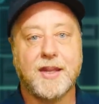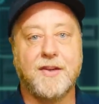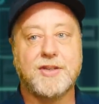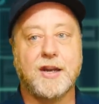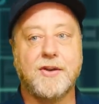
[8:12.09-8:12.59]

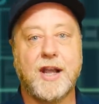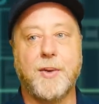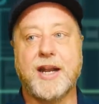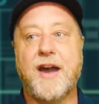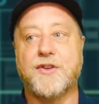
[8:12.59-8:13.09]
They've said, okay,
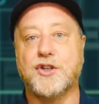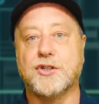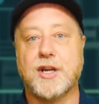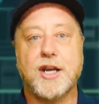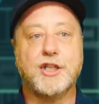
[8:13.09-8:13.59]
we're gonna have to
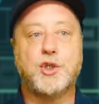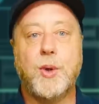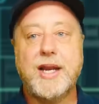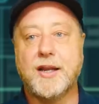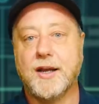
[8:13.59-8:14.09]
just
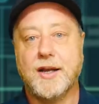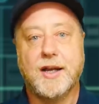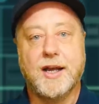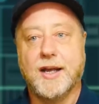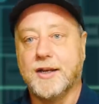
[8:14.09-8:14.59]
tweak
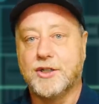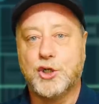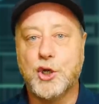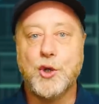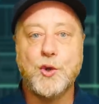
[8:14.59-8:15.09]
and
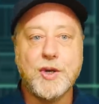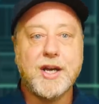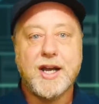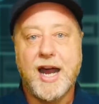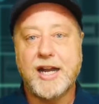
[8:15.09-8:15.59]

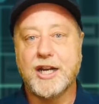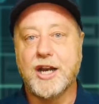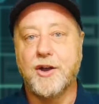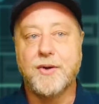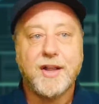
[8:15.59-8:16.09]
tune and, you
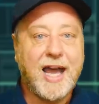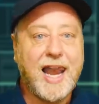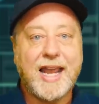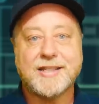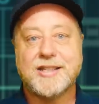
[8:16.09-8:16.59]
know,
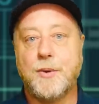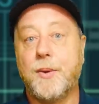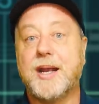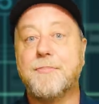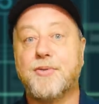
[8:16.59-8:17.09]
and let's see what
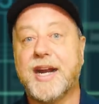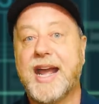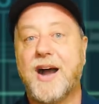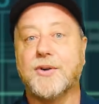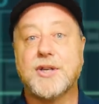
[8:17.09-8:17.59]
we can bring
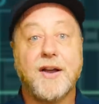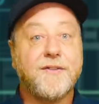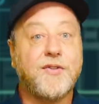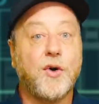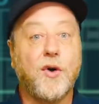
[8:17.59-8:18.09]
out
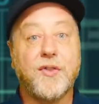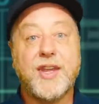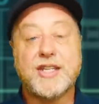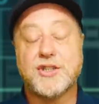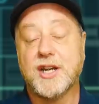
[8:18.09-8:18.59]
for
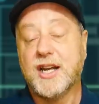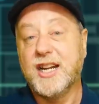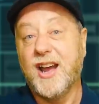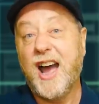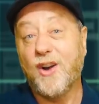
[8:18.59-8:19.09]
this,
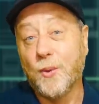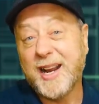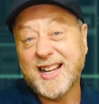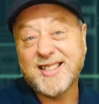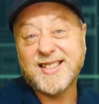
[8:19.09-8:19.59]
you know, how long we
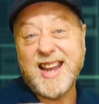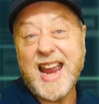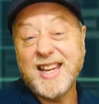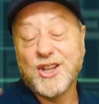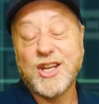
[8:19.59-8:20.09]
can
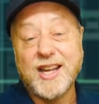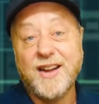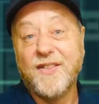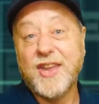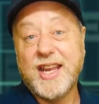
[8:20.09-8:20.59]
extend the,
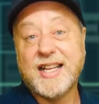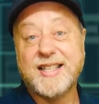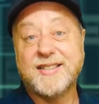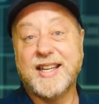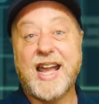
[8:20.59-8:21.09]
the
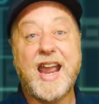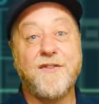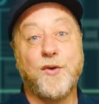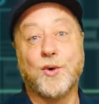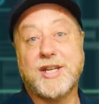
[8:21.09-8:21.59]
existing
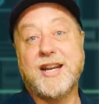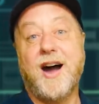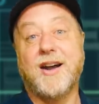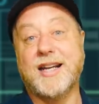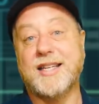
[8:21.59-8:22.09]
A14
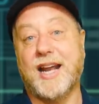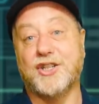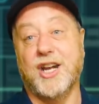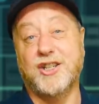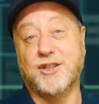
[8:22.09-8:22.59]

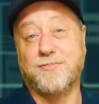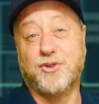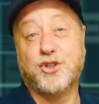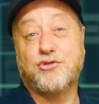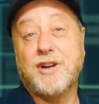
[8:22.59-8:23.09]
architecture and just
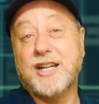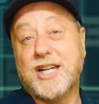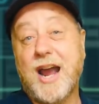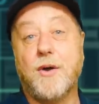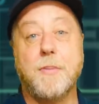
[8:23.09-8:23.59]

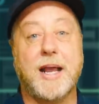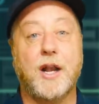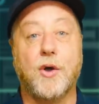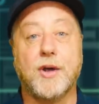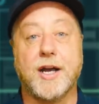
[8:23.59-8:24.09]
stretch it out a bit
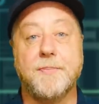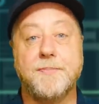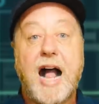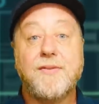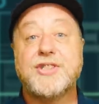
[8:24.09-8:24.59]
longer.
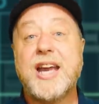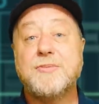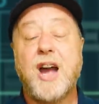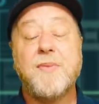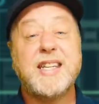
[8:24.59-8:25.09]
At the
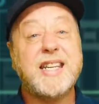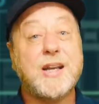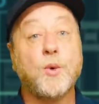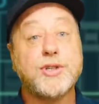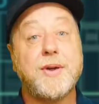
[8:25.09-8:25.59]
same time, they did
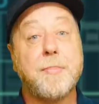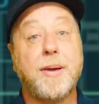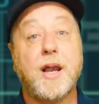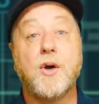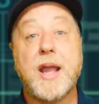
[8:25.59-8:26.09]
also
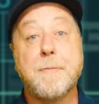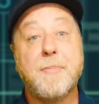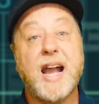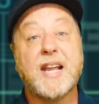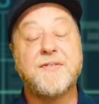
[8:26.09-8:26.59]
employ
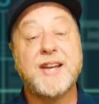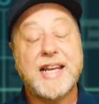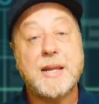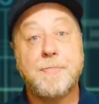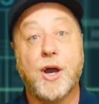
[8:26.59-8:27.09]
Mike
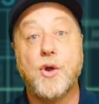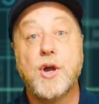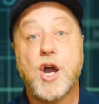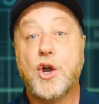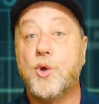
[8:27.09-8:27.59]

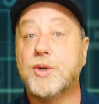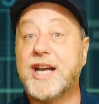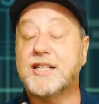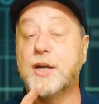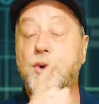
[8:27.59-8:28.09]
Filippo, who was
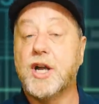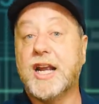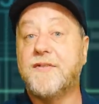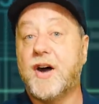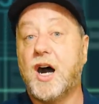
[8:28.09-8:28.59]
actually
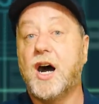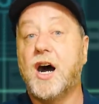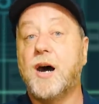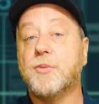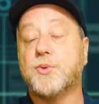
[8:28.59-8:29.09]
working for
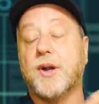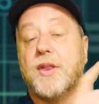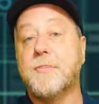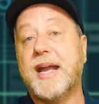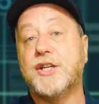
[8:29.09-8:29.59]
ARM, was one of
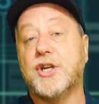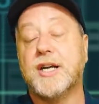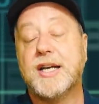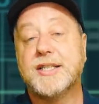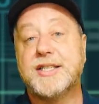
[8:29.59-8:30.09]
the
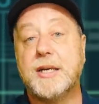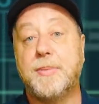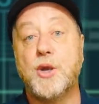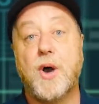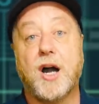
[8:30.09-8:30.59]
major
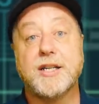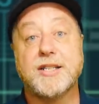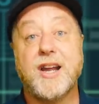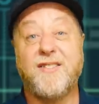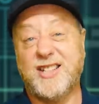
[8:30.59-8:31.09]
CPU
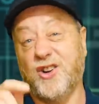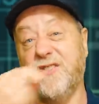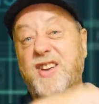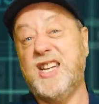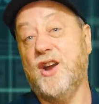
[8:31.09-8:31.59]
architects I've actually got
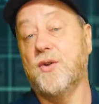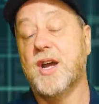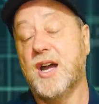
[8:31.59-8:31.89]
a video,